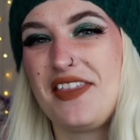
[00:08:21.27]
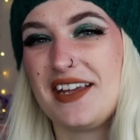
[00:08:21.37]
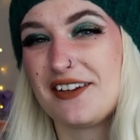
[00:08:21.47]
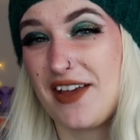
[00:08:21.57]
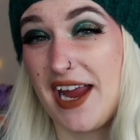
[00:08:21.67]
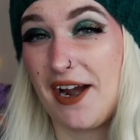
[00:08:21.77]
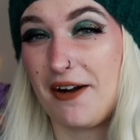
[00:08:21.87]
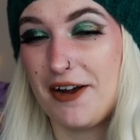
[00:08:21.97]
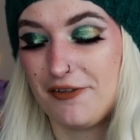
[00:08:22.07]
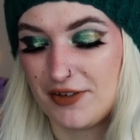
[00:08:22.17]
think of
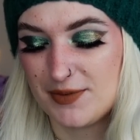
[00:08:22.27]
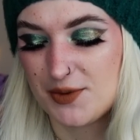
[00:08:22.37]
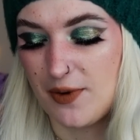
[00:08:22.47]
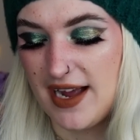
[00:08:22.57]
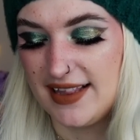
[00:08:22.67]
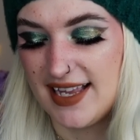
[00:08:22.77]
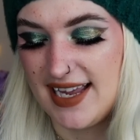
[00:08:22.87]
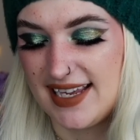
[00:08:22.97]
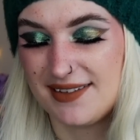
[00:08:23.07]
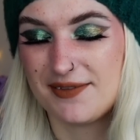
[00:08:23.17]
Aro from
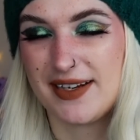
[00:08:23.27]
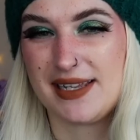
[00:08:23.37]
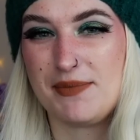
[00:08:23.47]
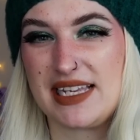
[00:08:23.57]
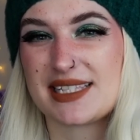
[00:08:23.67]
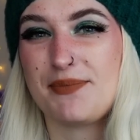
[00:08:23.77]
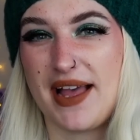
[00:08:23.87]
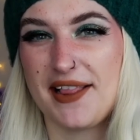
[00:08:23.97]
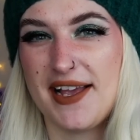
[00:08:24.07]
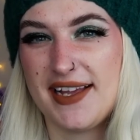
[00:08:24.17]
Twilight when he meets
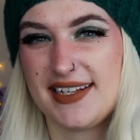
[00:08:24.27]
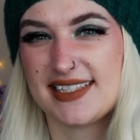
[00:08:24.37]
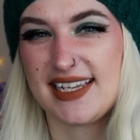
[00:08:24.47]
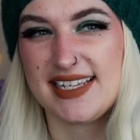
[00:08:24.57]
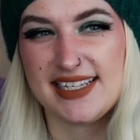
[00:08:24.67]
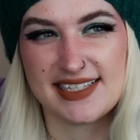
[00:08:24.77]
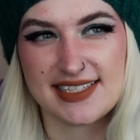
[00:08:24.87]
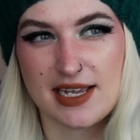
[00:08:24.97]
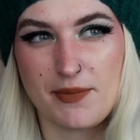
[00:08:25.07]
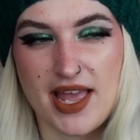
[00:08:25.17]
Bella and he's like,
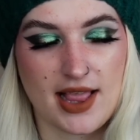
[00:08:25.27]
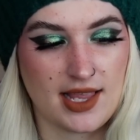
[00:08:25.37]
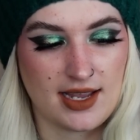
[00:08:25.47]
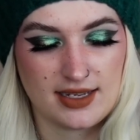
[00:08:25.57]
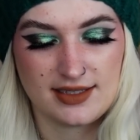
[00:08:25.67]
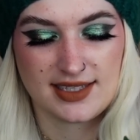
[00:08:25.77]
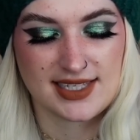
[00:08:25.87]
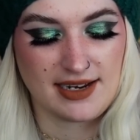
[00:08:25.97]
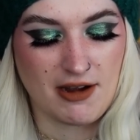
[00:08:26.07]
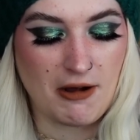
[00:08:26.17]
Isabella.
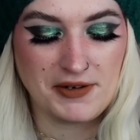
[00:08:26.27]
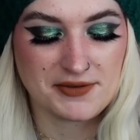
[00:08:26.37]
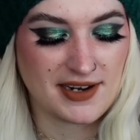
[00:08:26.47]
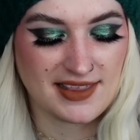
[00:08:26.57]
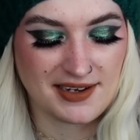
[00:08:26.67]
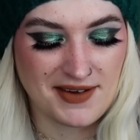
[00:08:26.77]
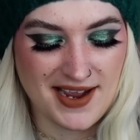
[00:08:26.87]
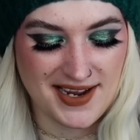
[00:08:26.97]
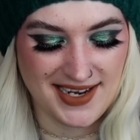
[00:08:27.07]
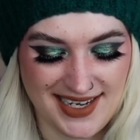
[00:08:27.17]
That's like always what I think
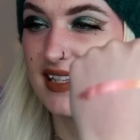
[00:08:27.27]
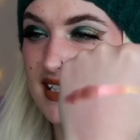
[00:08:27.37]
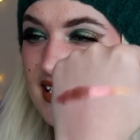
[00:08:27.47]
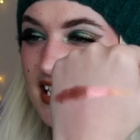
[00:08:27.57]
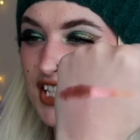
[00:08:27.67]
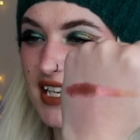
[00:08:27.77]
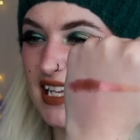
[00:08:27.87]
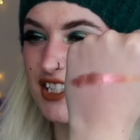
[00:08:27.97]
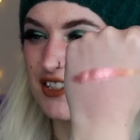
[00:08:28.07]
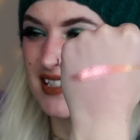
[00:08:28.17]
about. this is such an
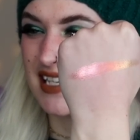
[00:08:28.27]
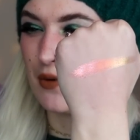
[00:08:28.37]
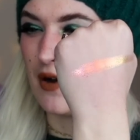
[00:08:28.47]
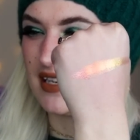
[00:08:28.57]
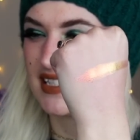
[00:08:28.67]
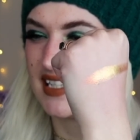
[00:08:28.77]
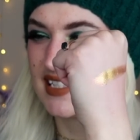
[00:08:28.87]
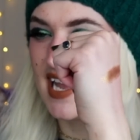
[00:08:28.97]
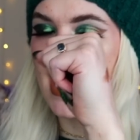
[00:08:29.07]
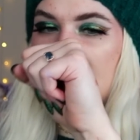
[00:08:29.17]
interesting one because
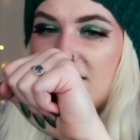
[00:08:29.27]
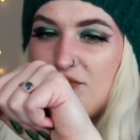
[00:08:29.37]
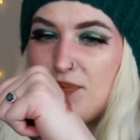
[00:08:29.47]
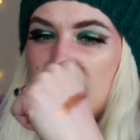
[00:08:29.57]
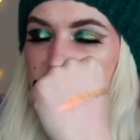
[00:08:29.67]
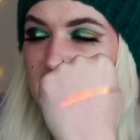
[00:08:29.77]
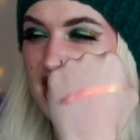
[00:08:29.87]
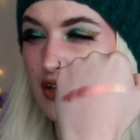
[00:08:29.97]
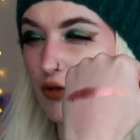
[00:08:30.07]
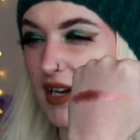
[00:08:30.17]
it's kind of
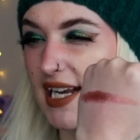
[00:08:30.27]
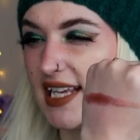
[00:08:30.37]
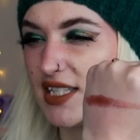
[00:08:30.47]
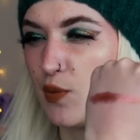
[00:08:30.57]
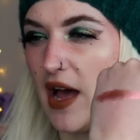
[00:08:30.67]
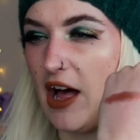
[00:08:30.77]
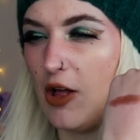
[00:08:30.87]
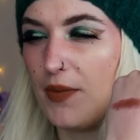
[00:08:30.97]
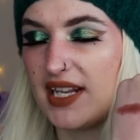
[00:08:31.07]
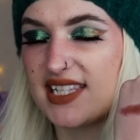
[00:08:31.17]
pinky greeny as
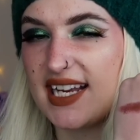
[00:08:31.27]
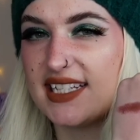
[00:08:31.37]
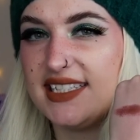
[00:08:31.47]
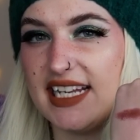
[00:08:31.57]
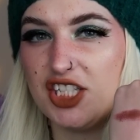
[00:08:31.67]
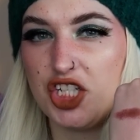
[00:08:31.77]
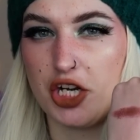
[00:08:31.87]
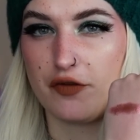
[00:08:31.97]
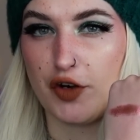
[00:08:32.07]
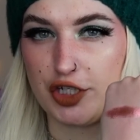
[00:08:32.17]
well, but it's like a
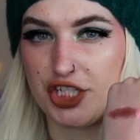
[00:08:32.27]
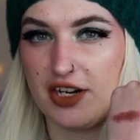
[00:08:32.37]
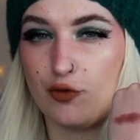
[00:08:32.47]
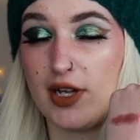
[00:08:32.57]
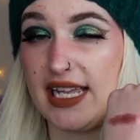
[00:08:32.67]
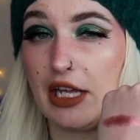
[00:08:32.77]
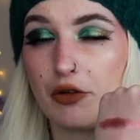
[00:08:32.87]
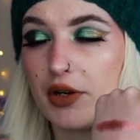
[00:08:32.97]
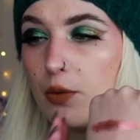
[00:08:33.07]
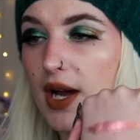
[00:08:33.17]
dingier version of what
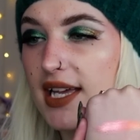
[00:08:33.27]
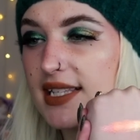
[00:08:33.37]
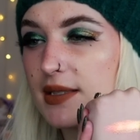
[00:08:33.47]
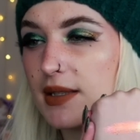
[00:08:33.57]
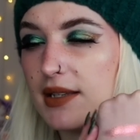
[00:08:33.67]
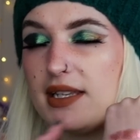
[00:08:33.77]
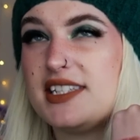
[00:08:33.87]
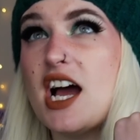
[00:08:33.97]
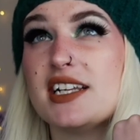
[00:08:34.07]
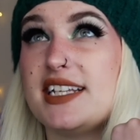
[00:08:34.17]
Ingrid was.
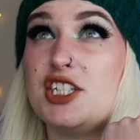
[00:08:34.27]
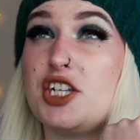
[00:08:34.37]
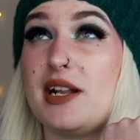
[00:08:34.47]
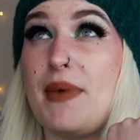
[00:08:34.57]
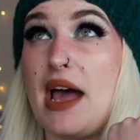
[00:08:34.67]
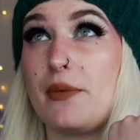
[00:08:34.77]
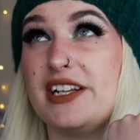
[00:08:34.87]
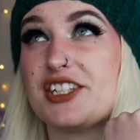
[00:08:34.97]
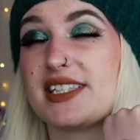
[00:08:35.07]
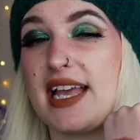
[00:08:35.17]
Not dingy in a bad
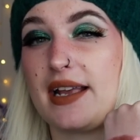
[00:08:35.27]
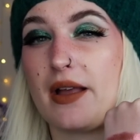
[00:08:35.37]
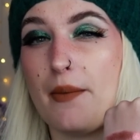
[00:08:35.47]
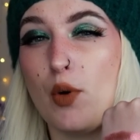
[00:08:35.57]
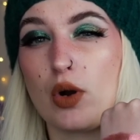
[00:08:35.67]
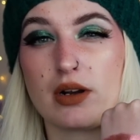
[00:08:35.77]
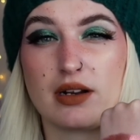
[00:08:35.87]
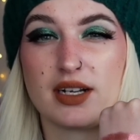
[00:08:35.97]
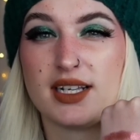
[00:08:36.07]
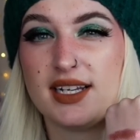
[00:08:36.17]
way, just like a
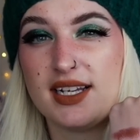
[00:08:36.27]
more